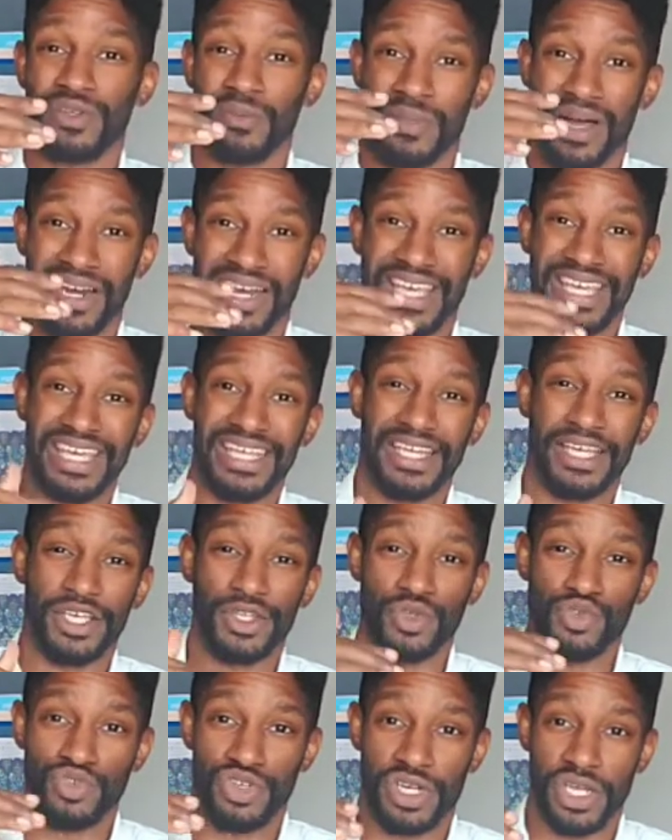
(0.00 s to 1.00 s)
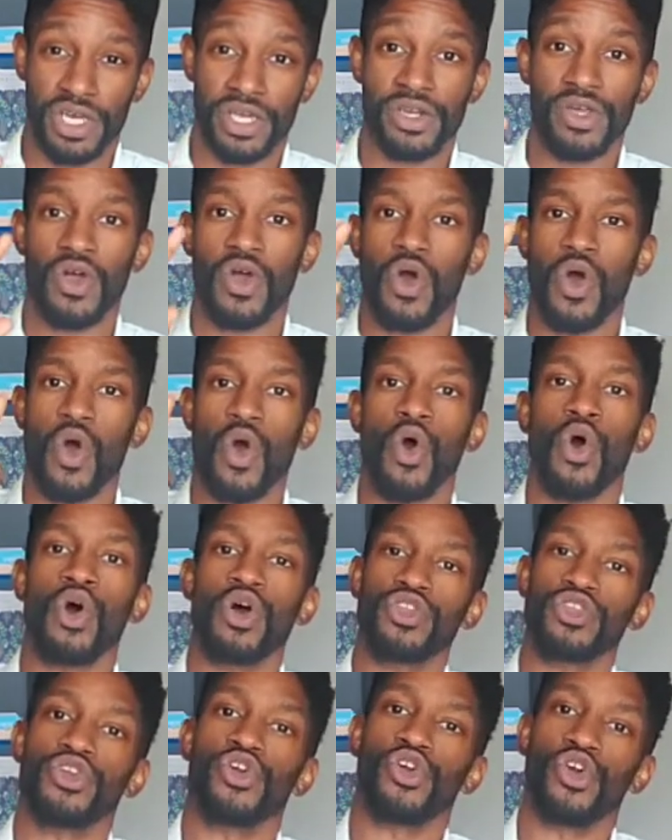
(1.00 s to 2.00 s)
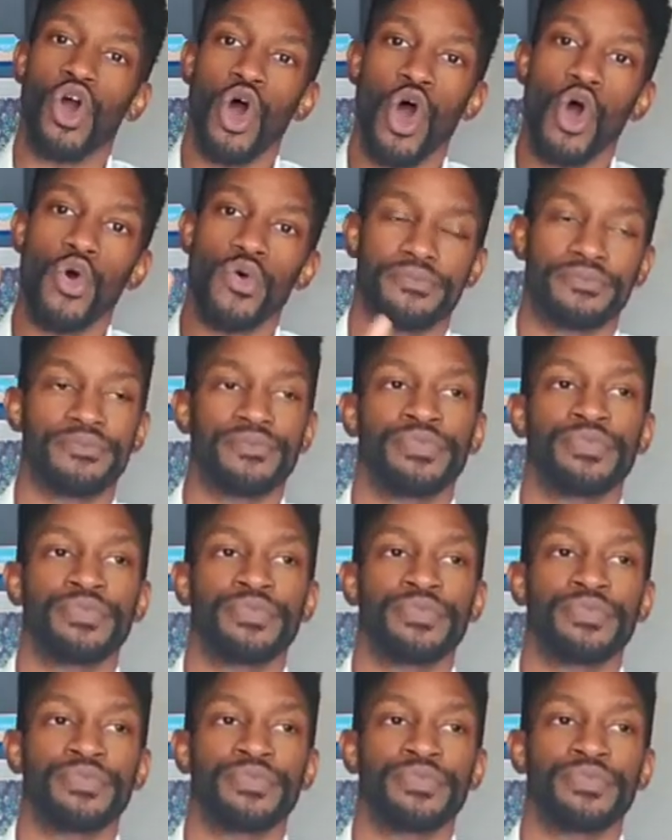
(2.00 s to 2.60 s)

the amount of healing you did on your own.